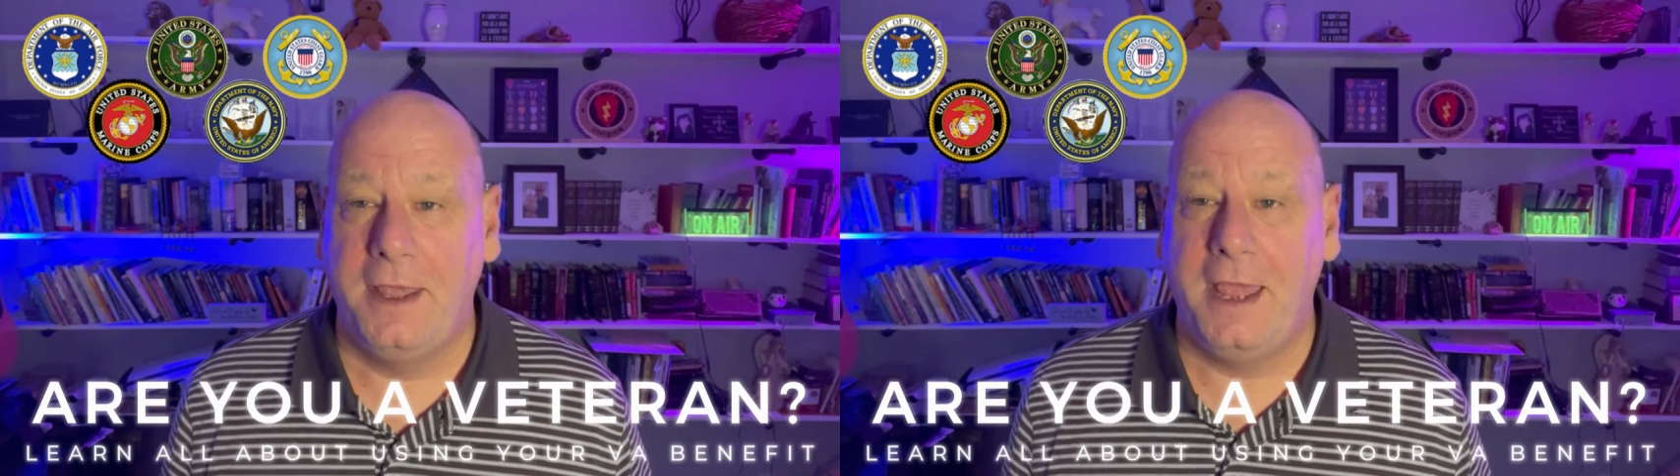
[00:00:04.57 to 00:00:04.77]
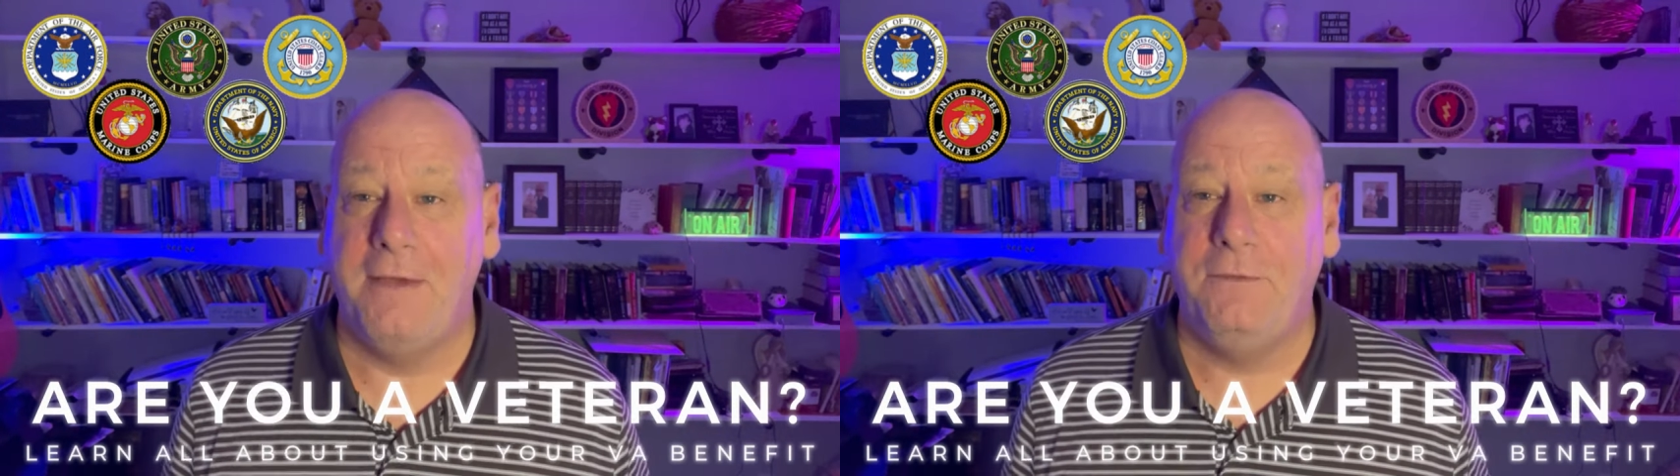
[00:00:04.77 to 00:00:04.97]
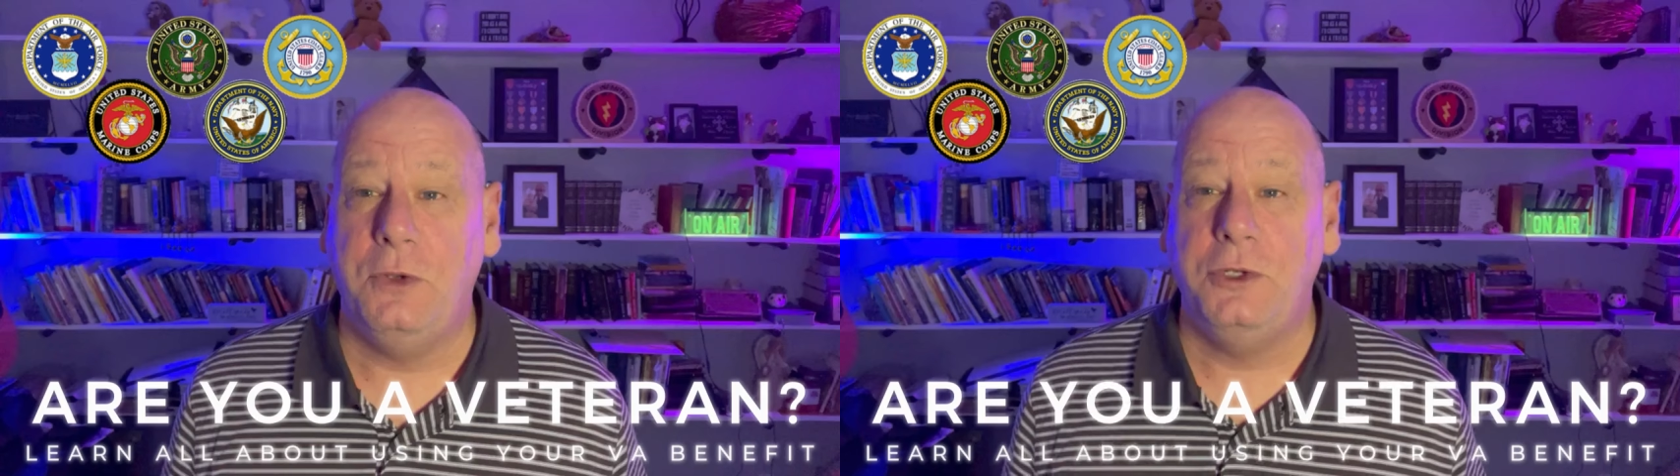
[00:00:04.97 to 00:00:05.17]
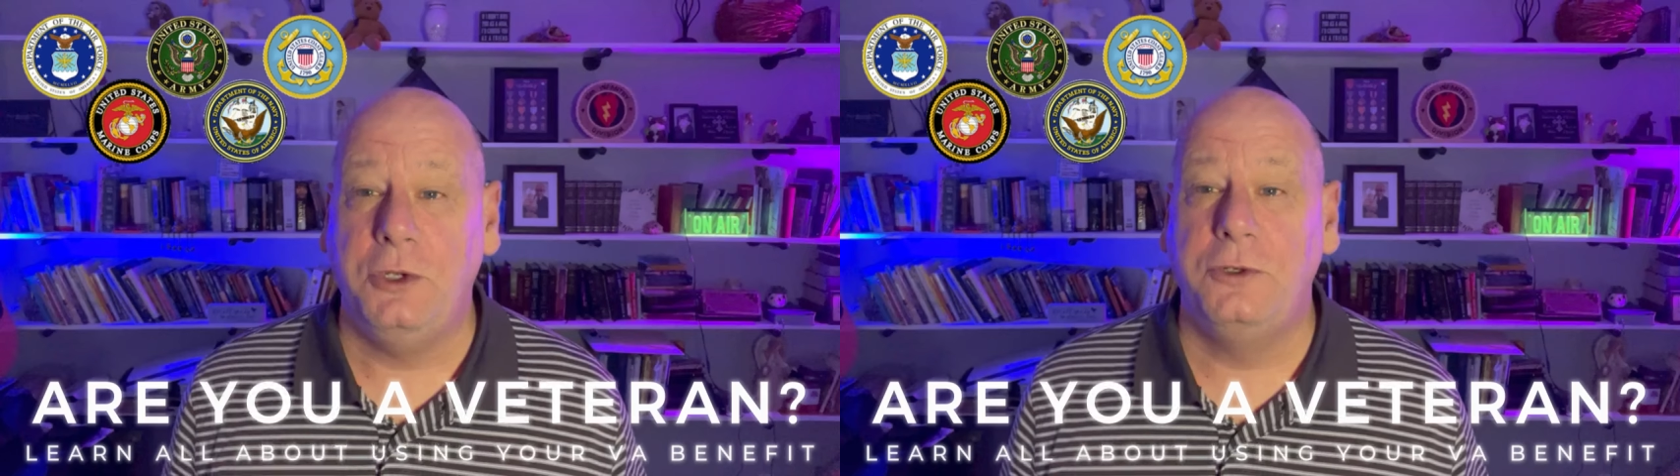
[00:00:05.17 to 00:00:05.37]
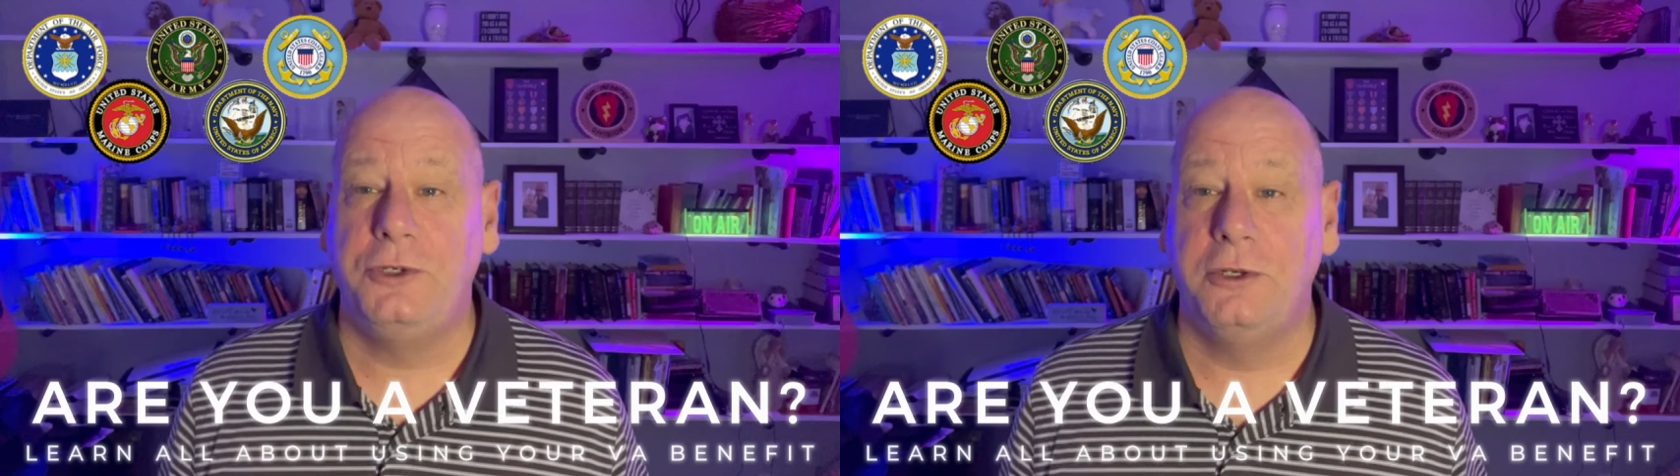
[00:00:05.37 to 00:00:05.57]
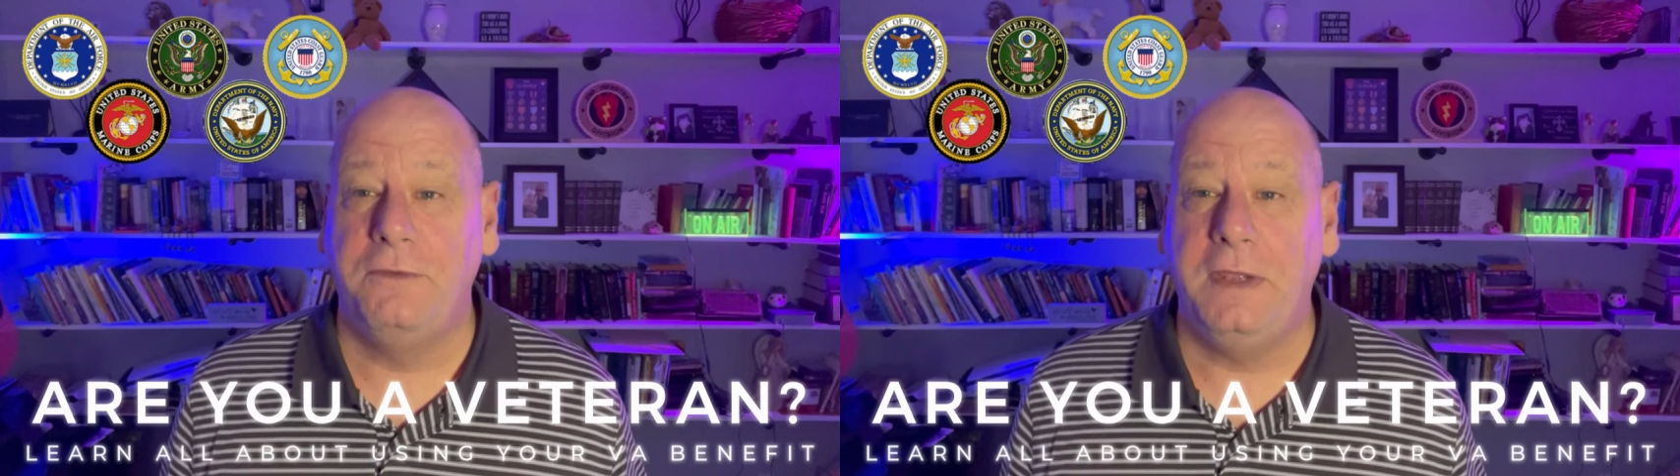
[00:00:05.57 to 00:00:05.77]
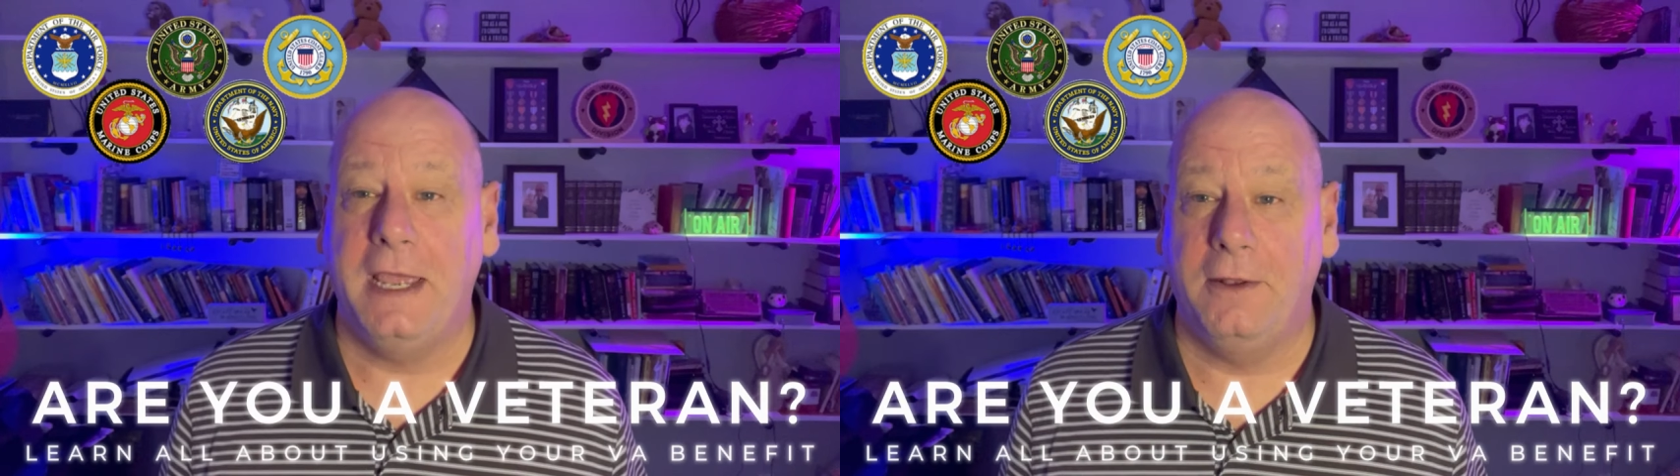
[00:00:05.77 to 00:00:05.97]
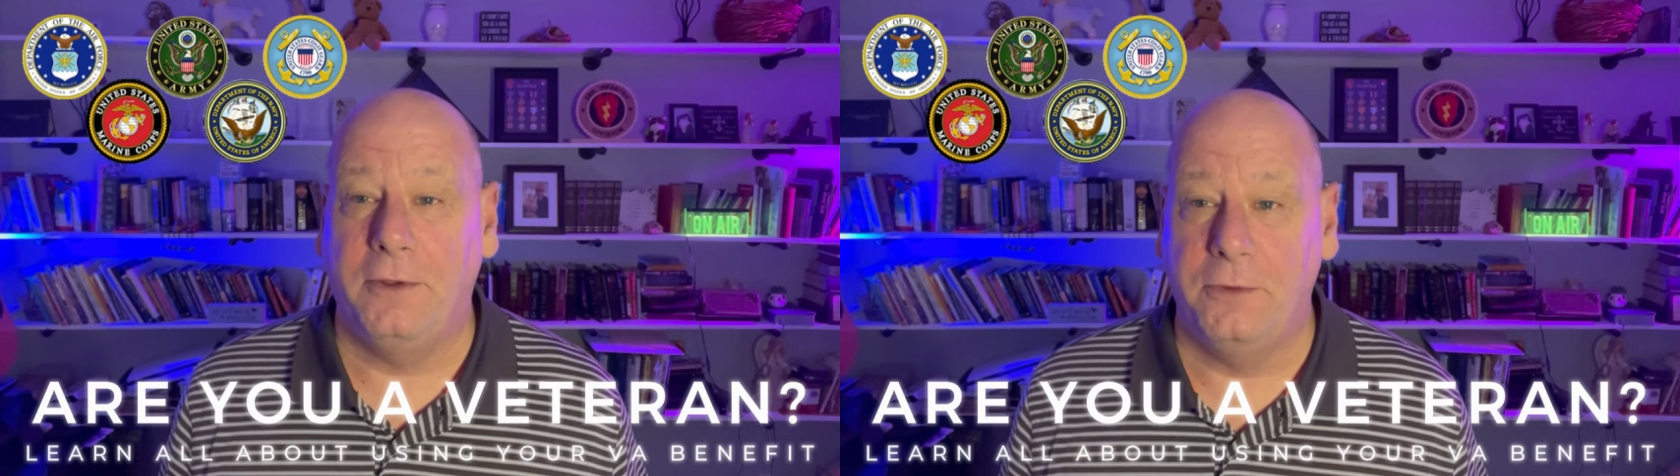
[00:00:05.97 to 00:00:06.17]
Have you used your
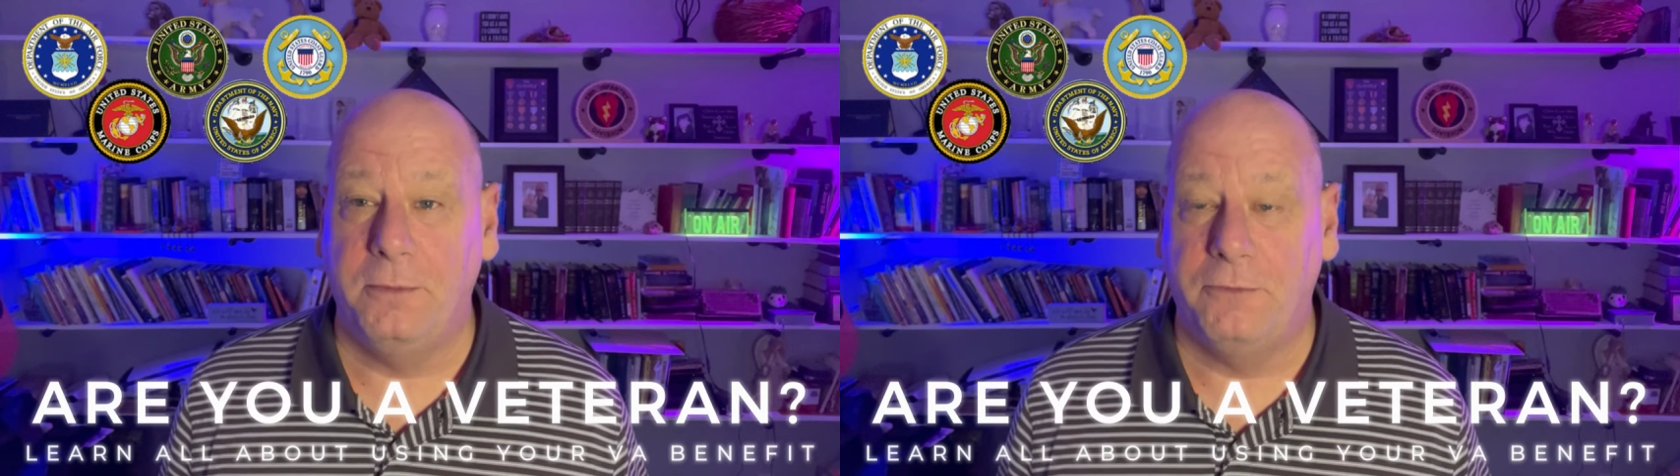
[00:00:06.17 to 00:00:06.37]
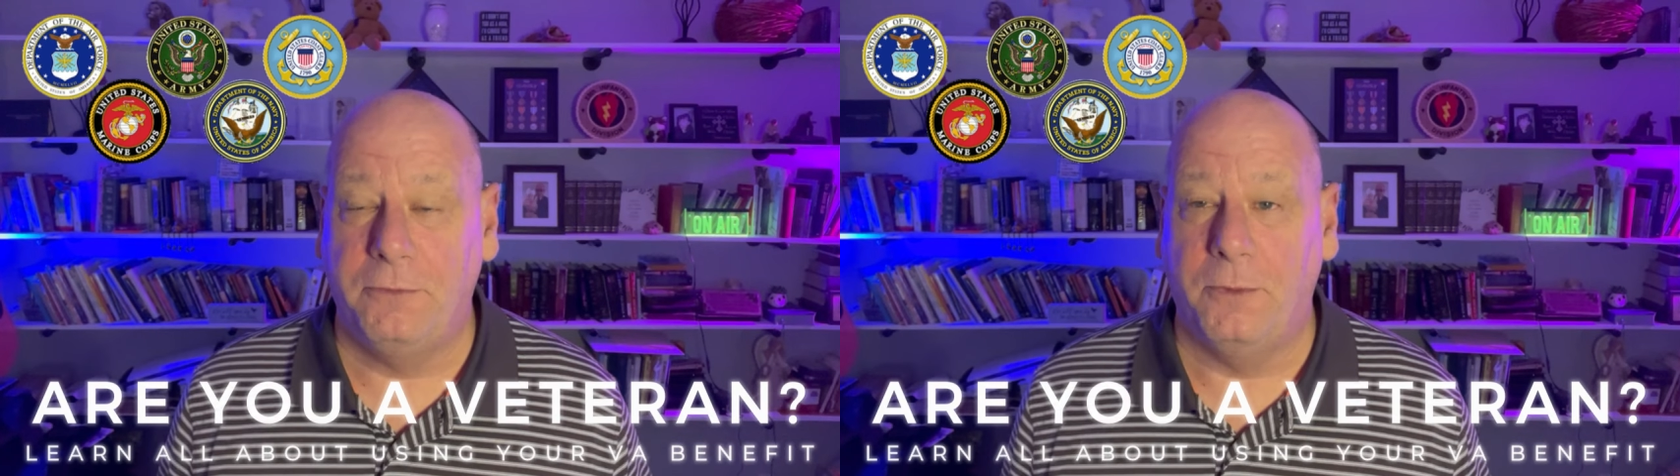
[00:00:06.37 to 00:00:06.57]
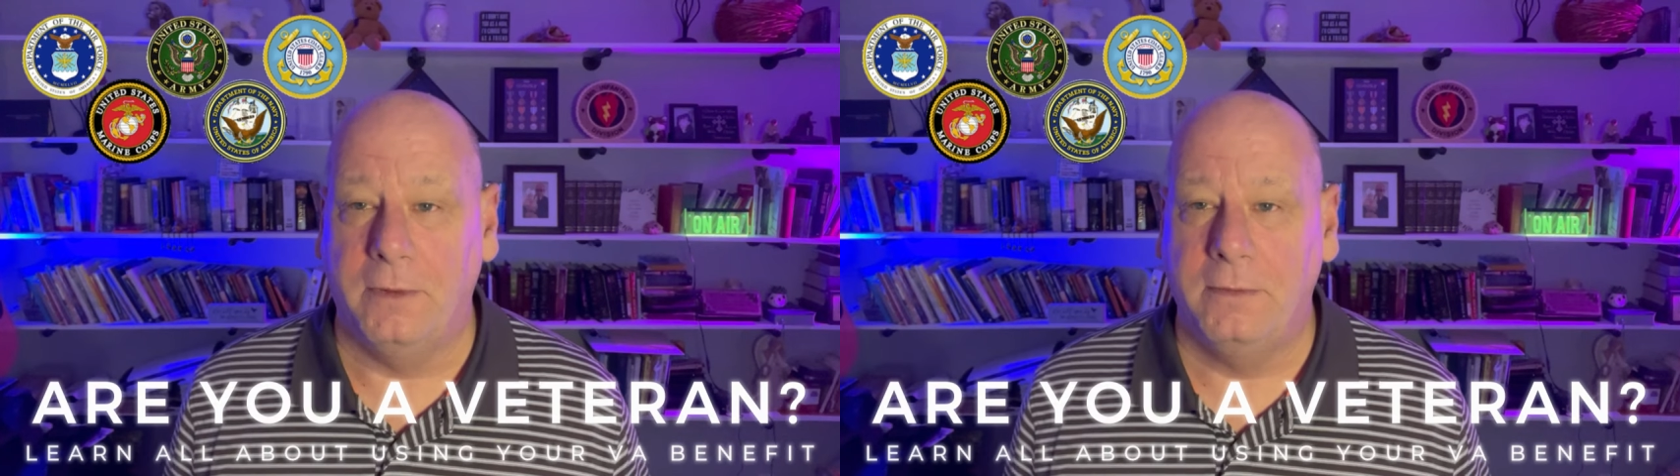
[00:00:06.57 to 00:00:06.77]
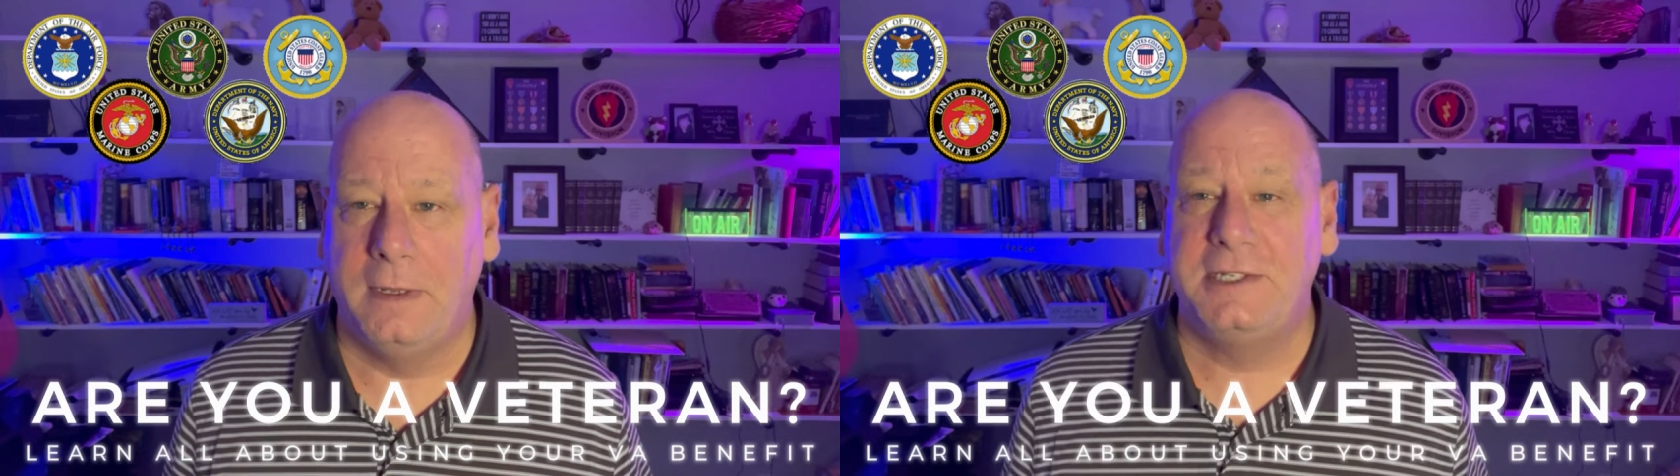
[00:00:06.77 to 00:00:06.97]
VA loan before?